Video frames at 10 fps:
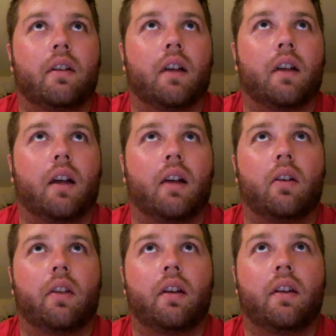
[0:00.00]
And I don't
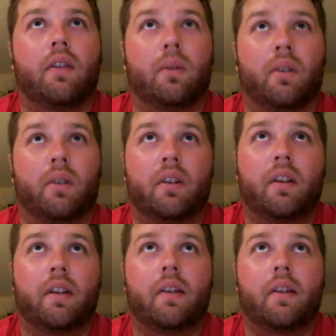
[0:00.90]
know that it even really
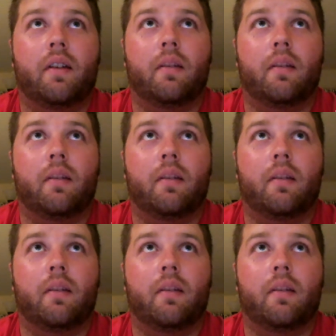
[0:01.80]
needs it,